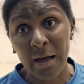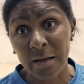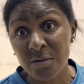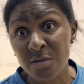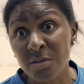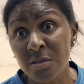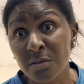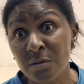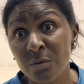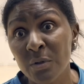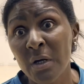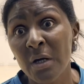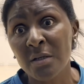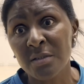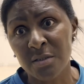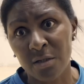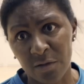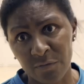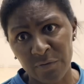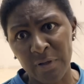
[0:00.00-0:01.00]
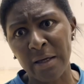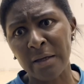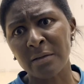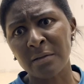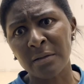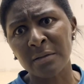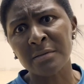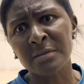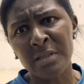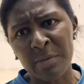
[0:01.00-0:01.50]
to sort of
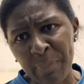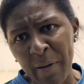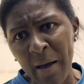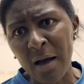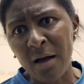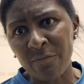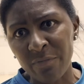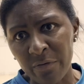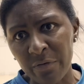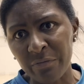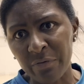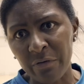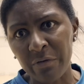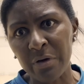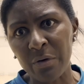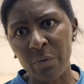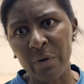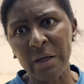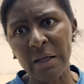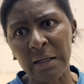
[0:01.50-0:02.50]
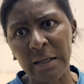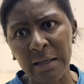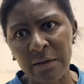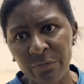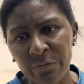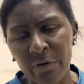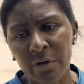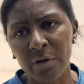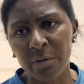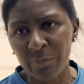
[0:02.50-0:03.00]
like depart very, very quickly
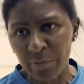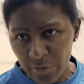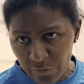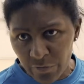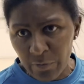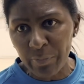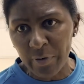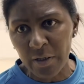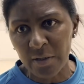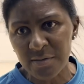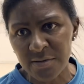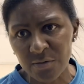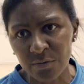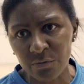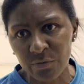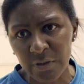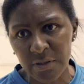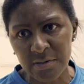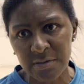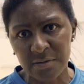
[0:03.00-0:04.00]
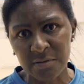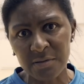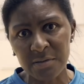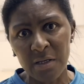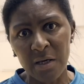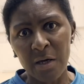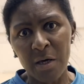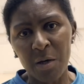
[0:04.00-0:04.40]
for personal reasons.